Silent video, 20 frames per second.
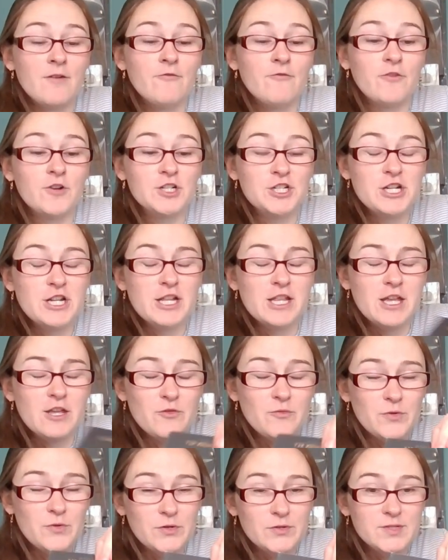Fortunately,
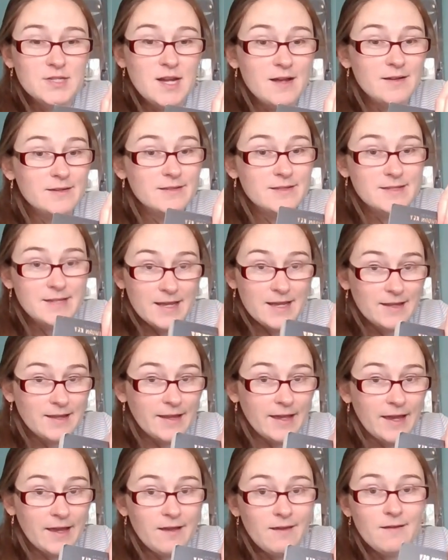the wound's not
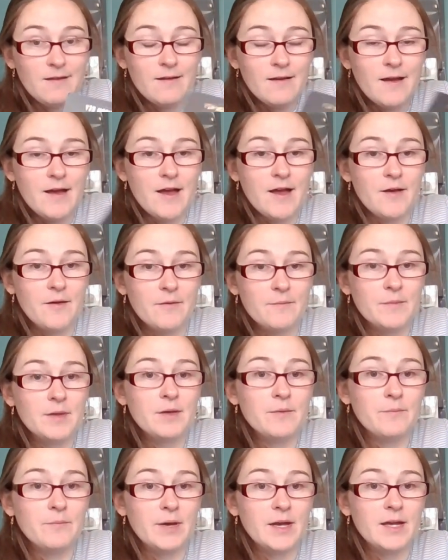deadly,
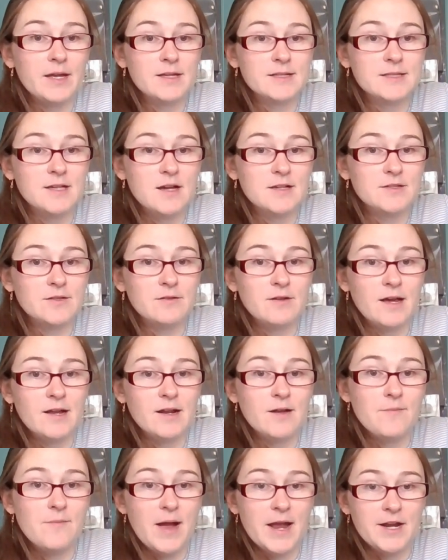but it's also
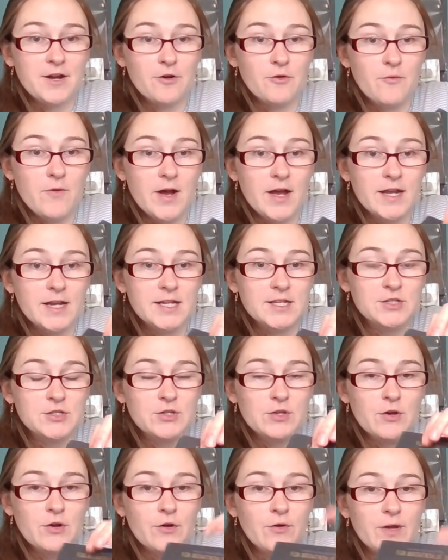not a minor one, and
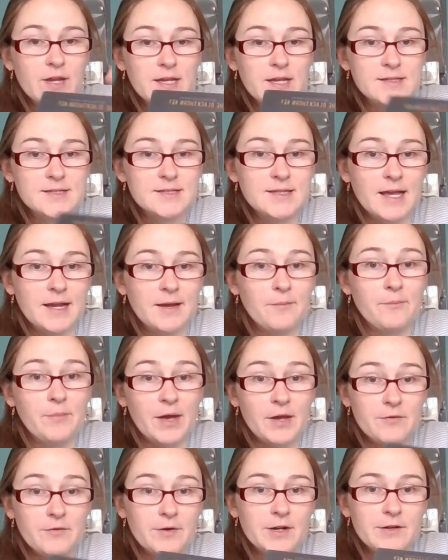so he's like
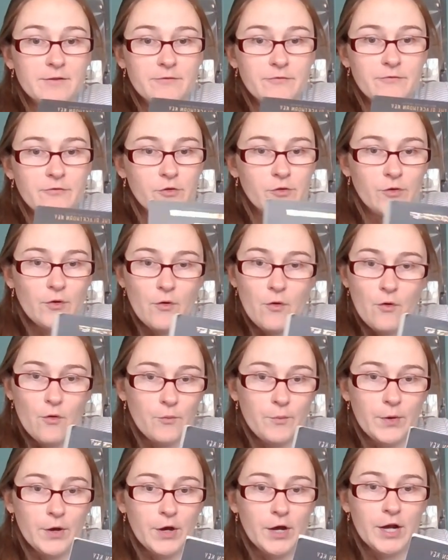bedridden for the
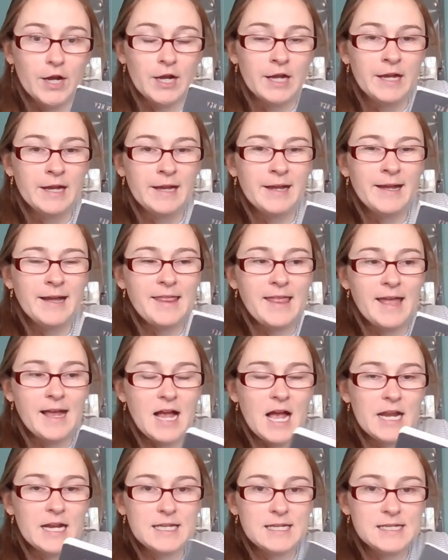whole book, and that
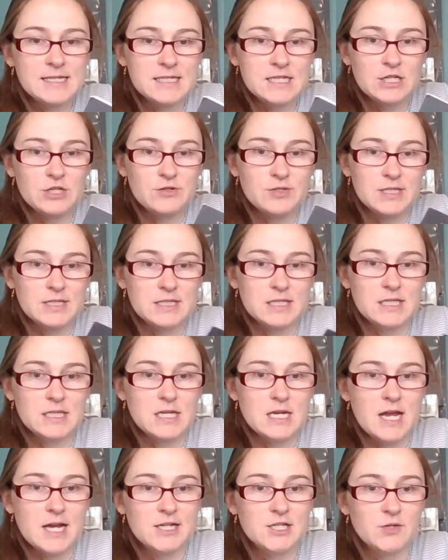kind of continues into
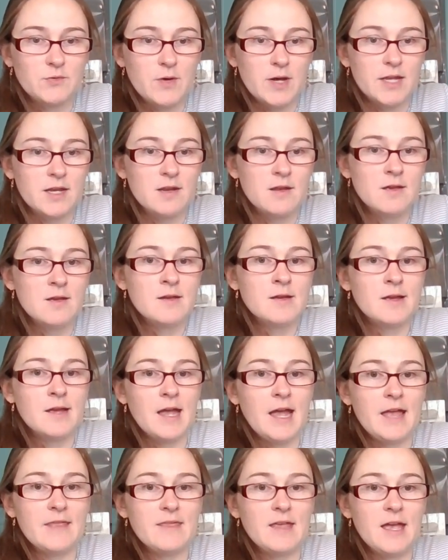the next one.
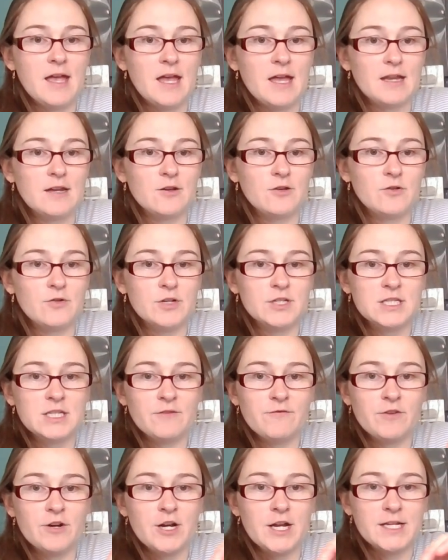And then
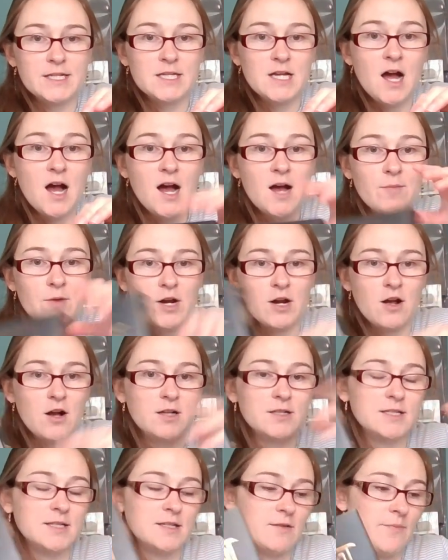Christopher and Tom are
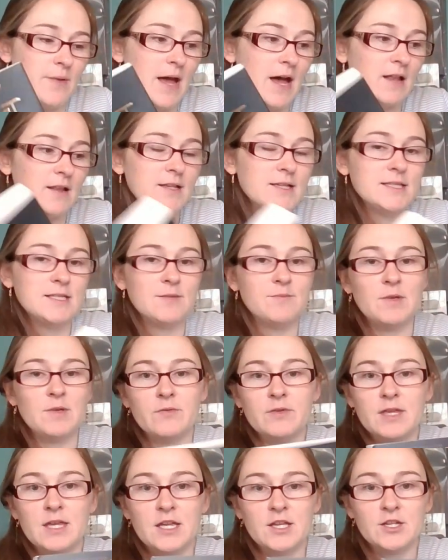called to the palace to meet
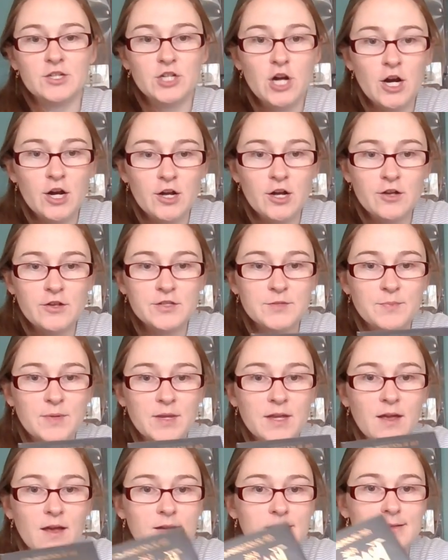with King Charles
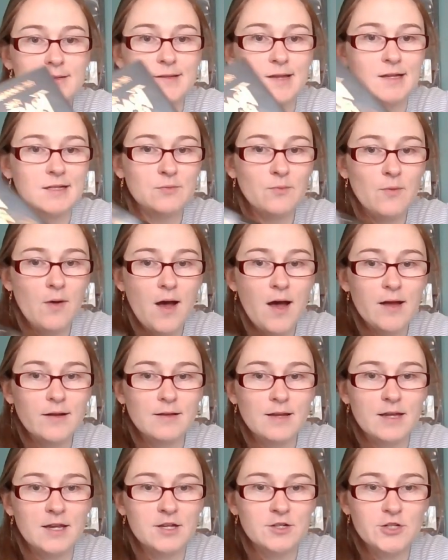because guess
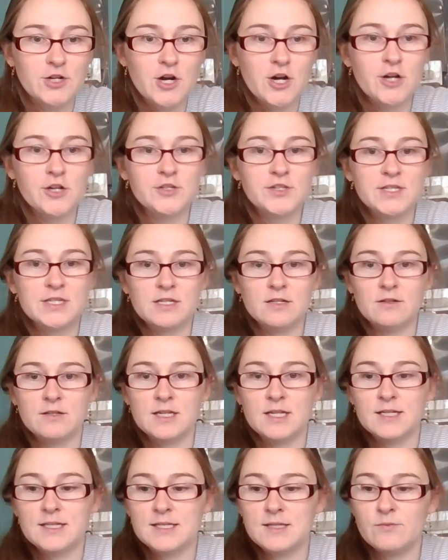what? King Charles still
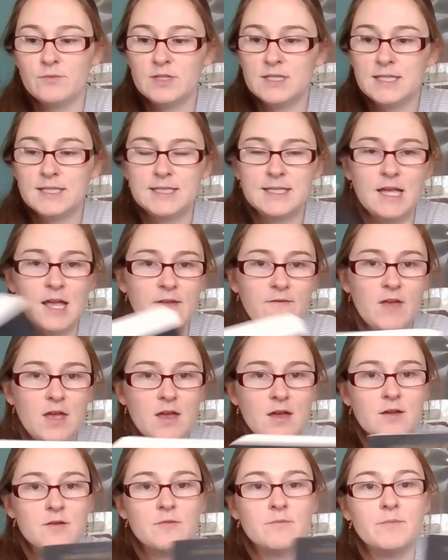needs someone to save
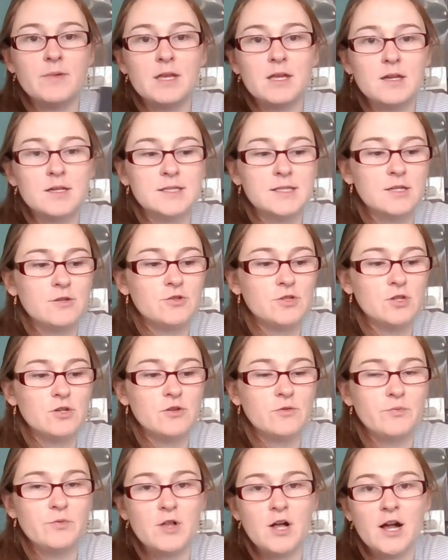him because there's a
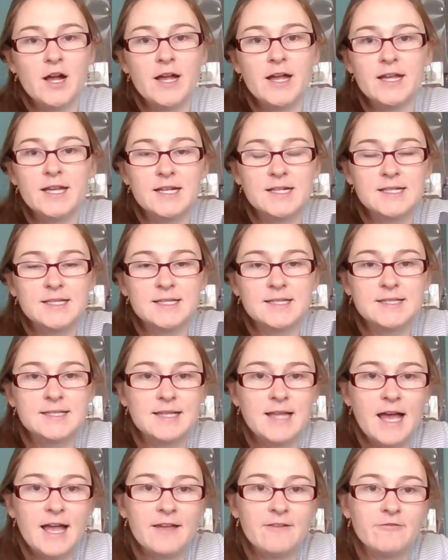new plot against his
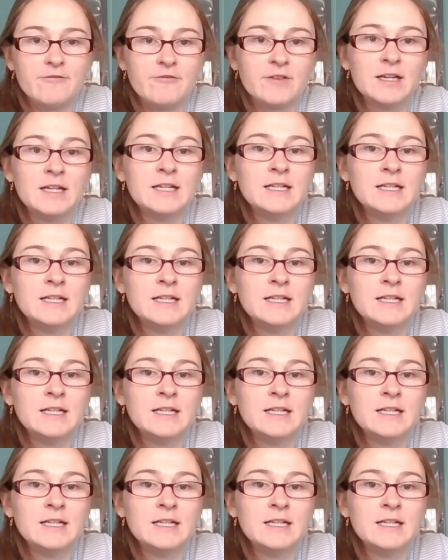life.